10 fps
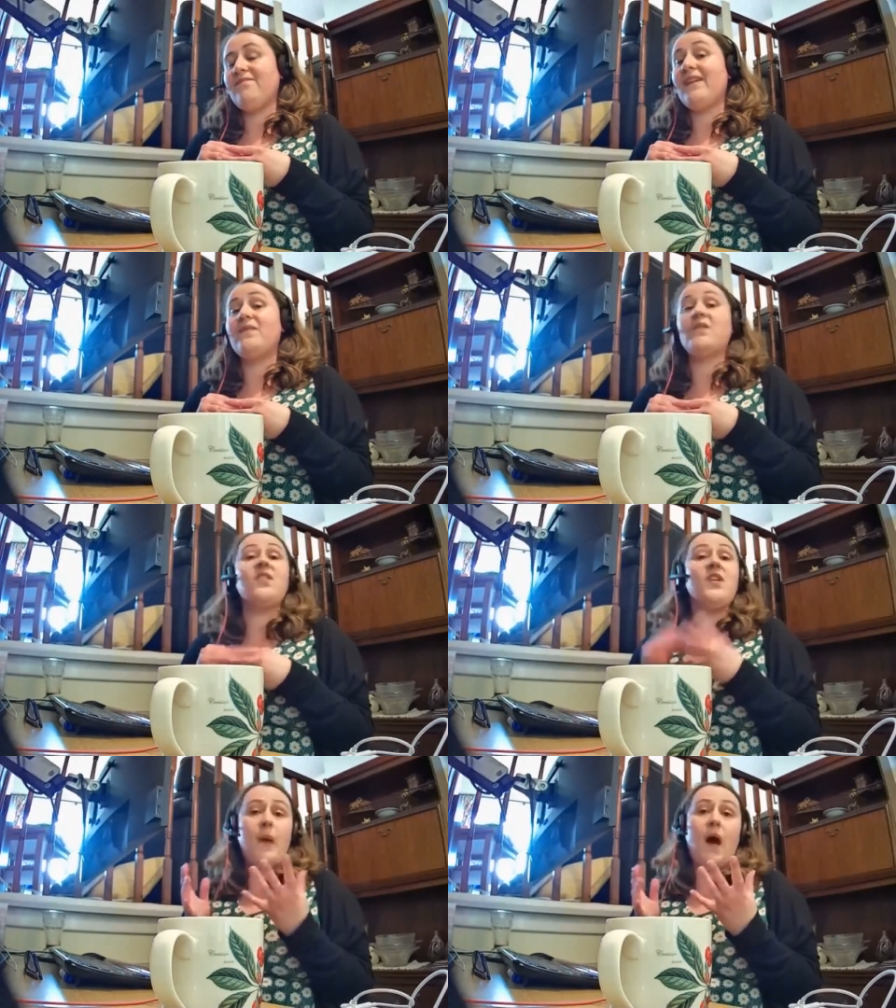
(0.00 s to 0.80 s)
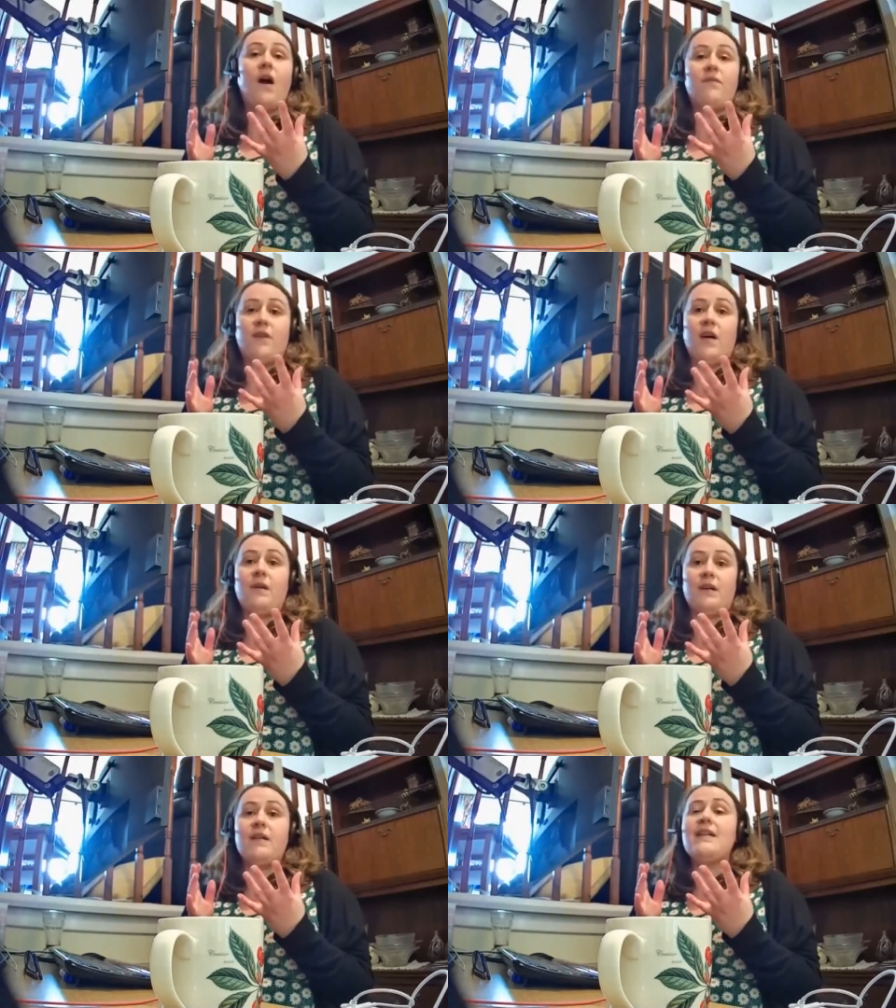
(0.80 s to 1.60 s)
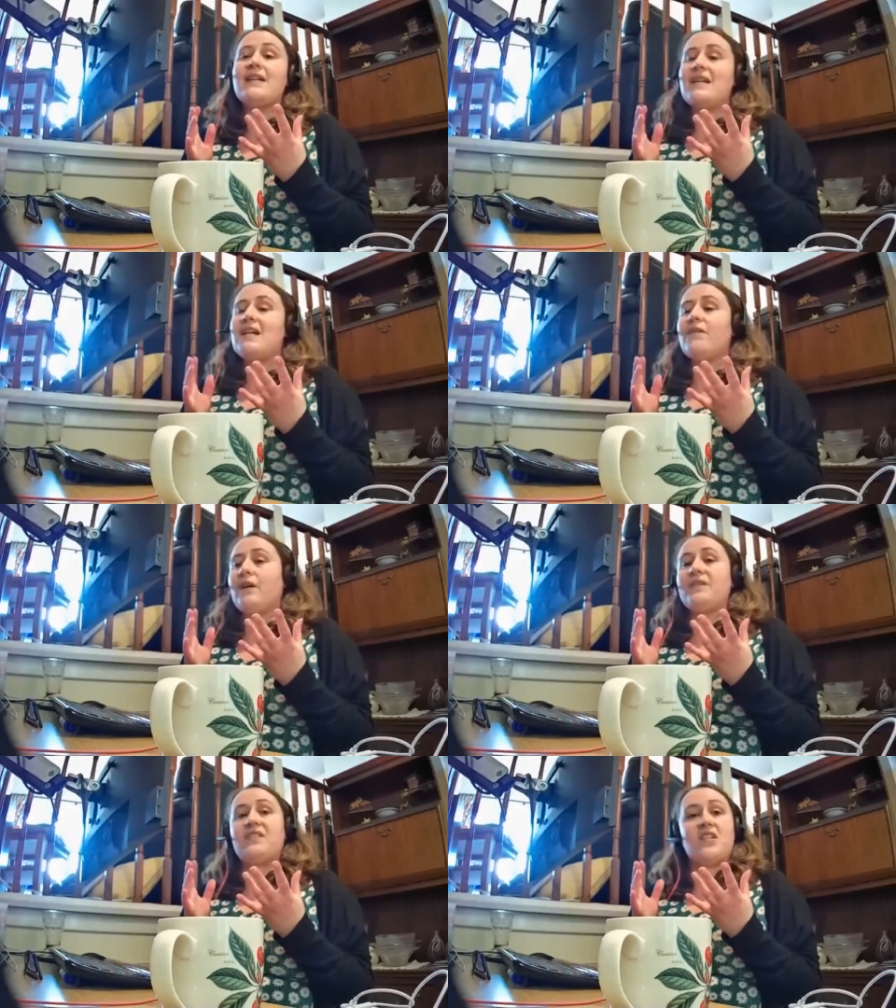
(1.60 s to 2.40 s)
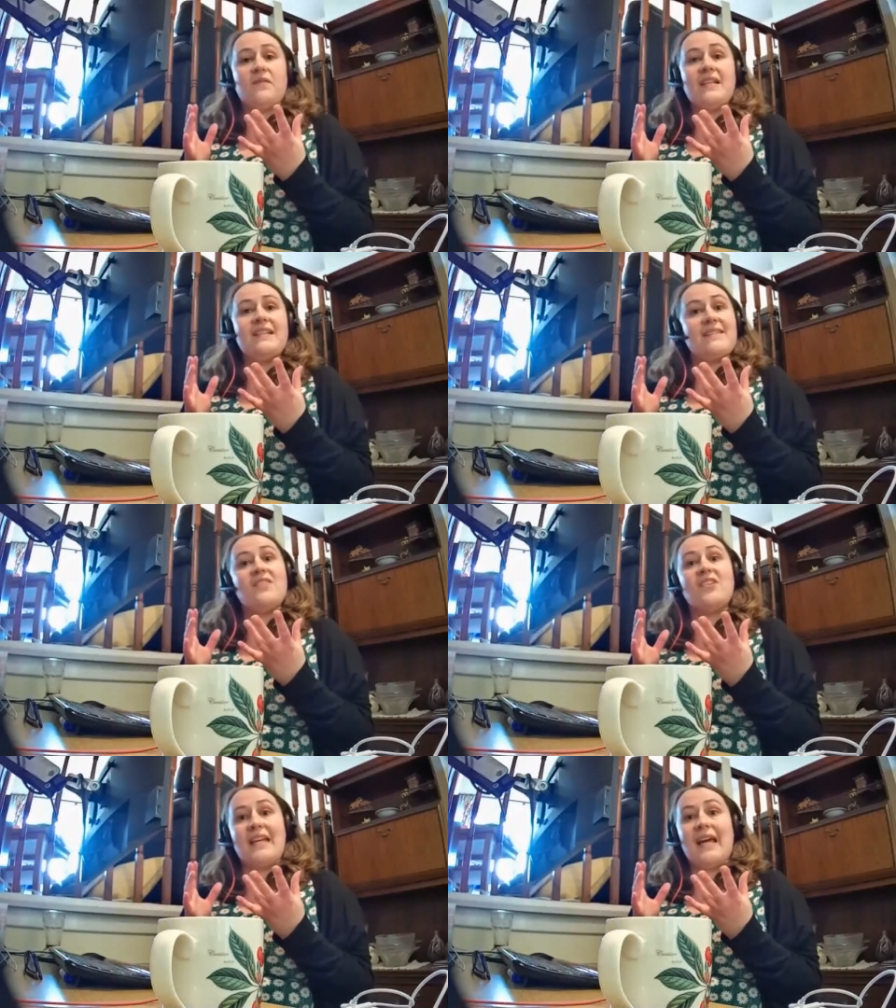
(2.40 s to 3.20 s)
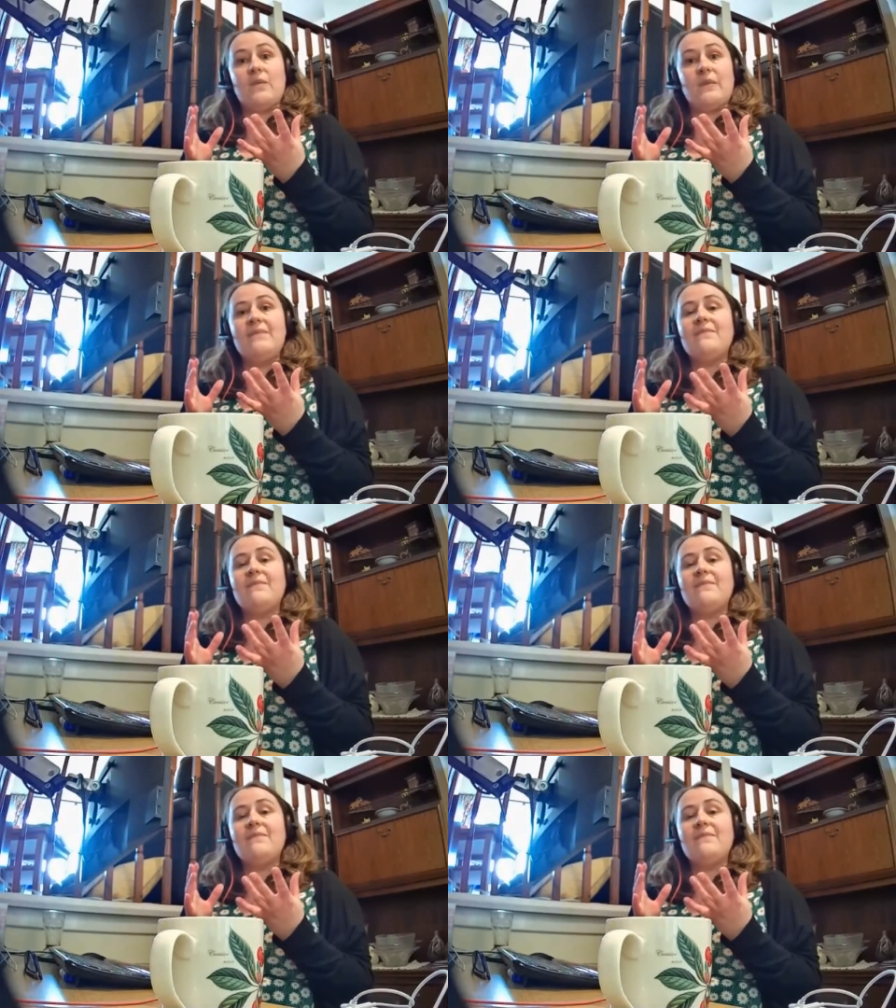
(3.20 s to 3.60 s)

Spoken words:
And then the third part of our service, the third element,